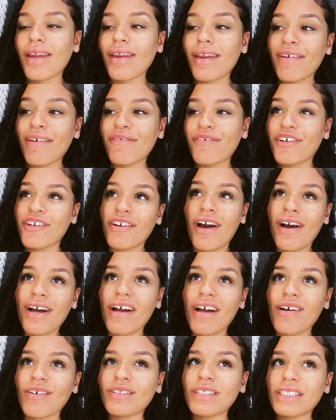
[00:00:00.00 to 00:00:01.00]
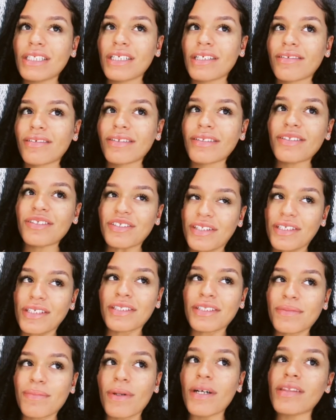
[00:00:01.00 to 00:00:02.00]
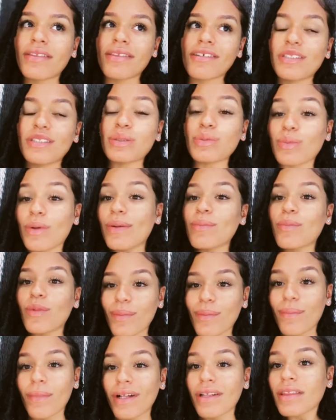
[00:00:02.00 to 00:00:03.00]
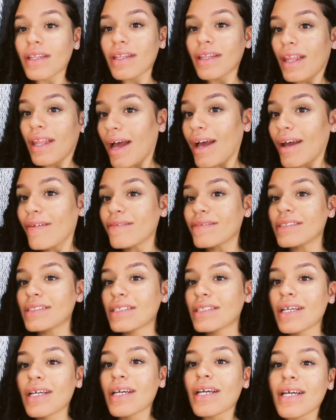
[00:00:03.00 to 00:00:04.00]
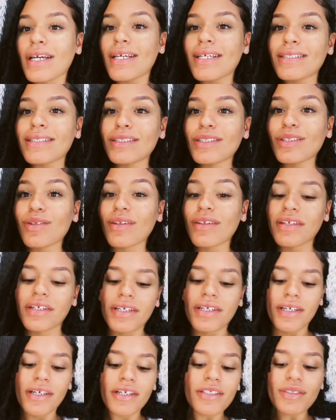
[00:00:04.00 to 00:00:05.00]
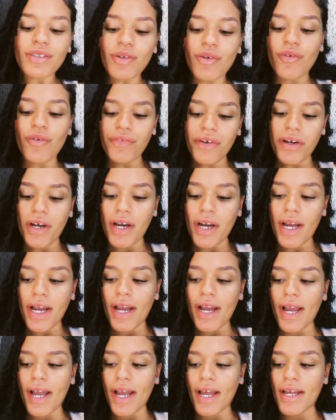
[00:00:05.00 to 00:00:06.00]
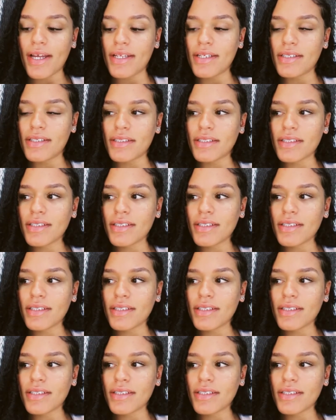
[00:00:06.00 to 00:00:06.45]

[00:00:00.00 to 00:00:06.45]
If you're not counting this month, there's one more month left until the year is over. And